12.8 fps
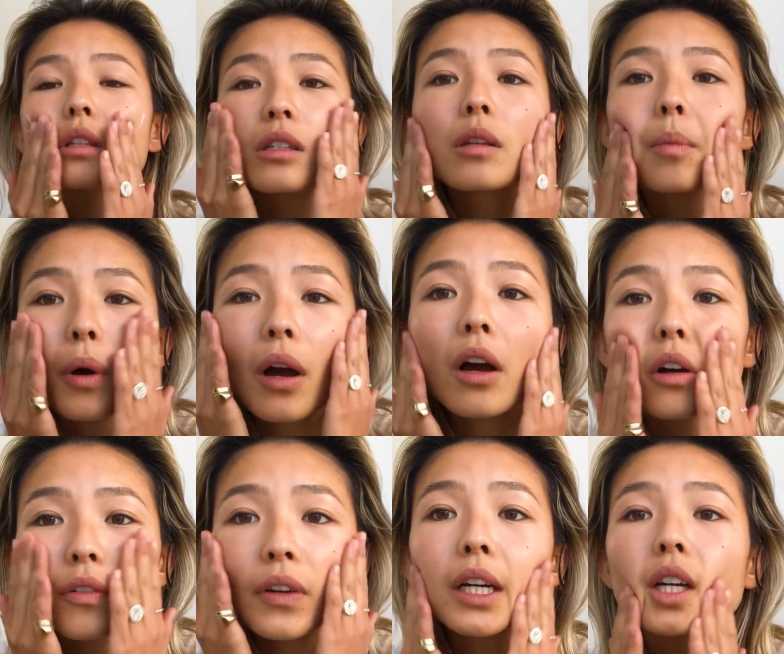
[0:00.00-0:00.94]
It's the
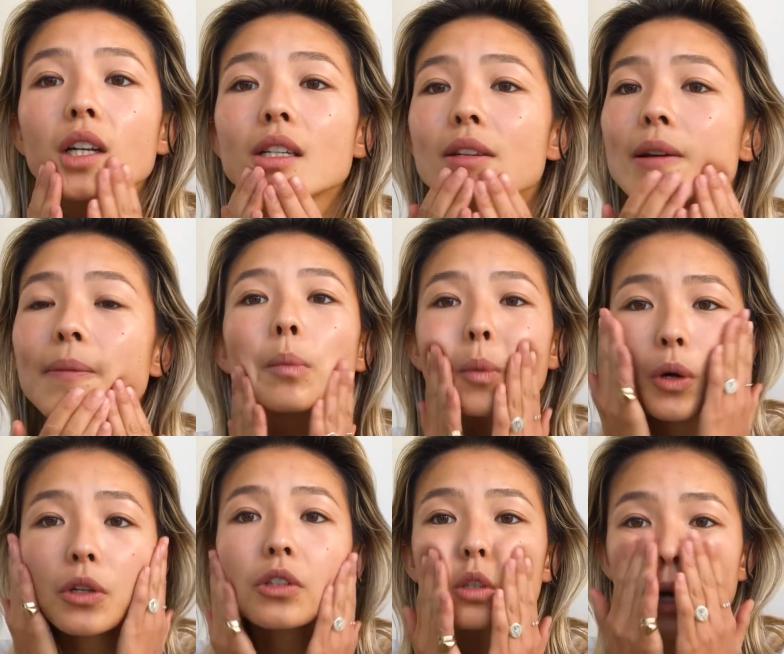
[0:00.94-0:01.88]
perfect
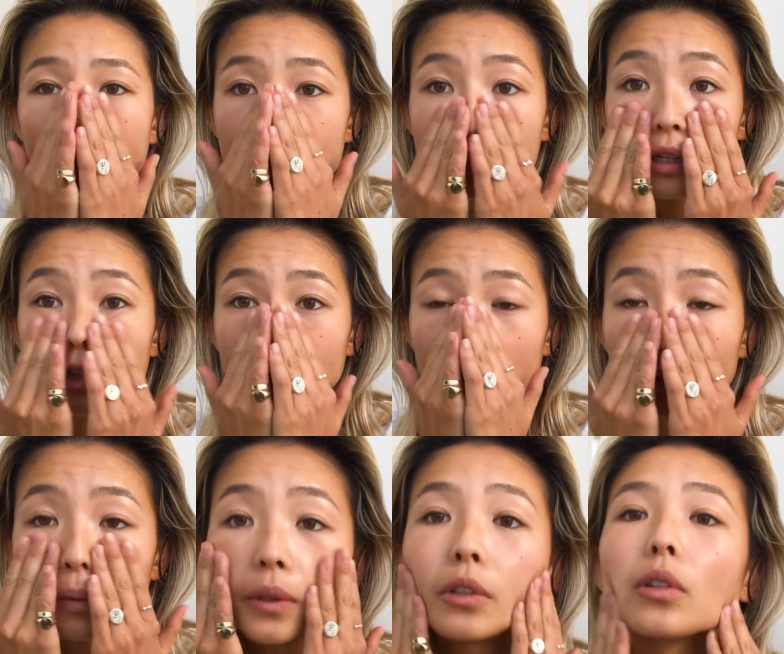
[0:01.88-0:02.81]
moisturizer
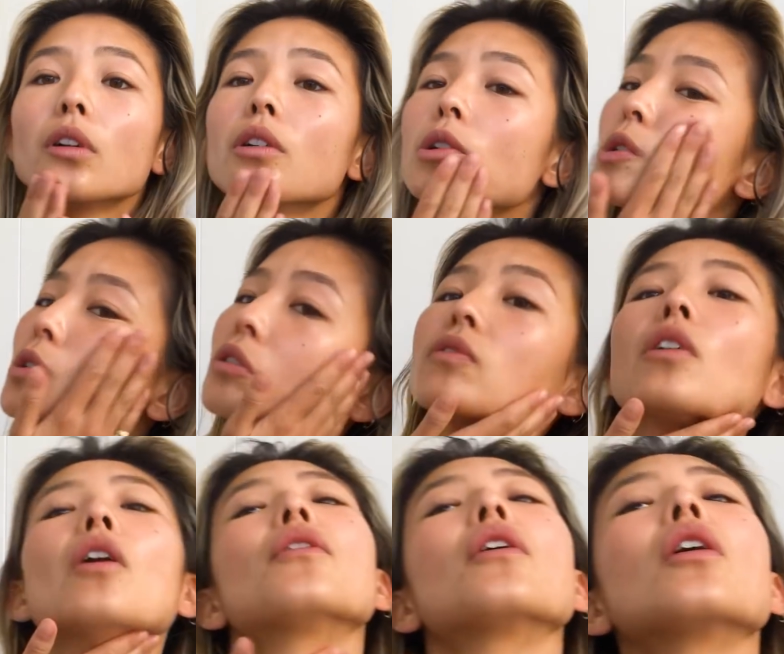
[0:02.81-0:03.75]
for when you're sort
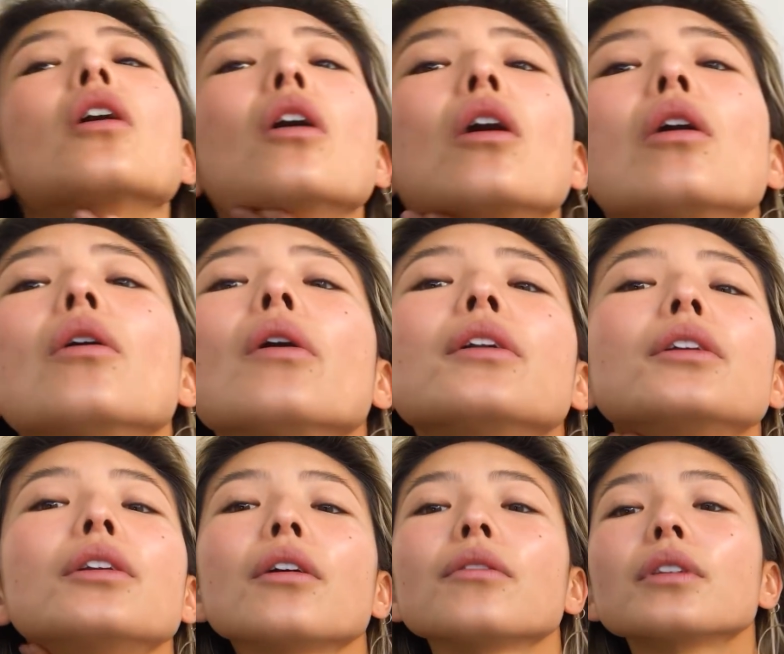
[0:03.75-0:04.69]
of on the go
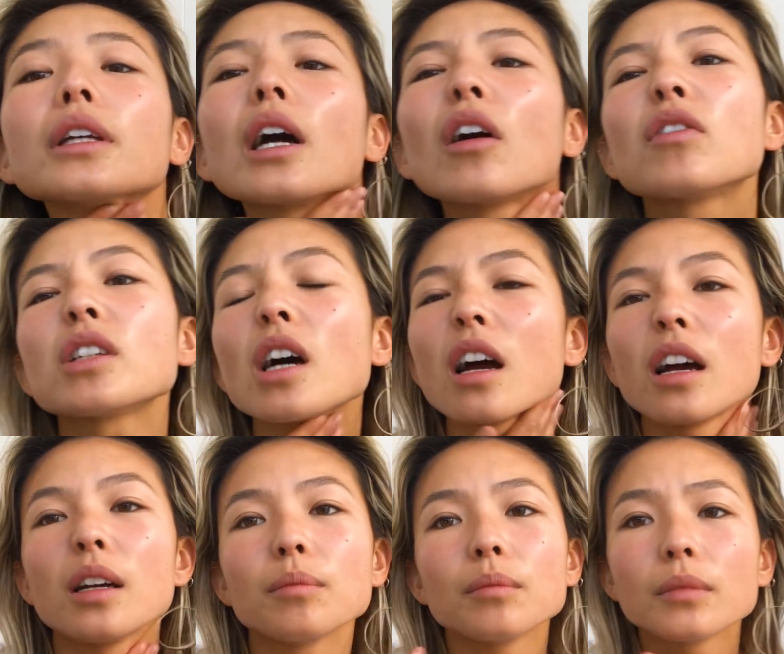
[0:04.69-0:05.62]
and you don't really have
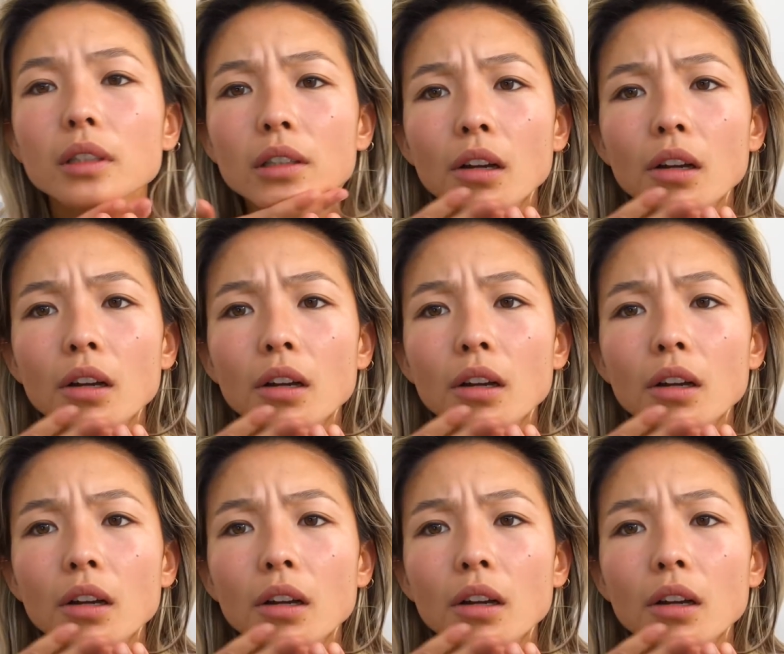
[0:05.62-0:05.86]
time.